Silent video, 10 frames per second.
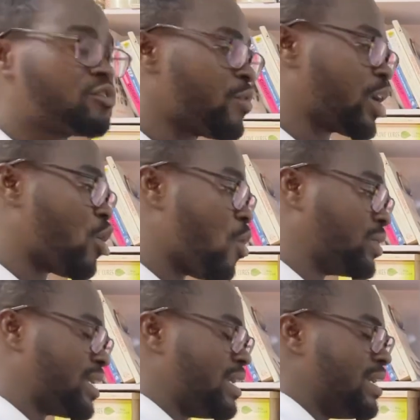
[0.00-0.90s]
to record
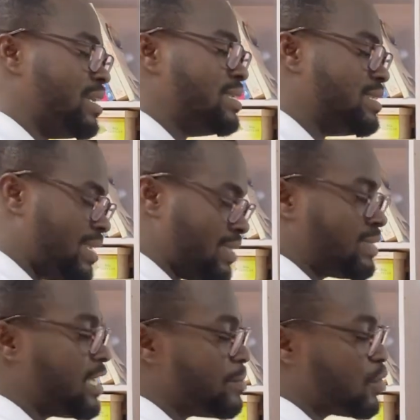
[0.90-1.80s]
in the
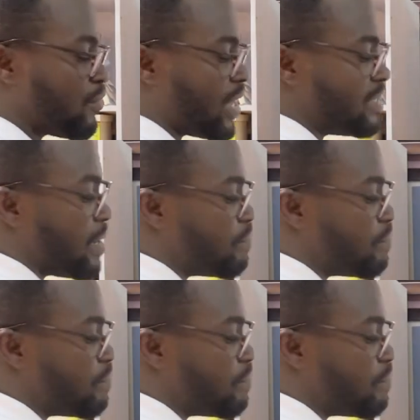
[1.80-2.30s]
statement of financial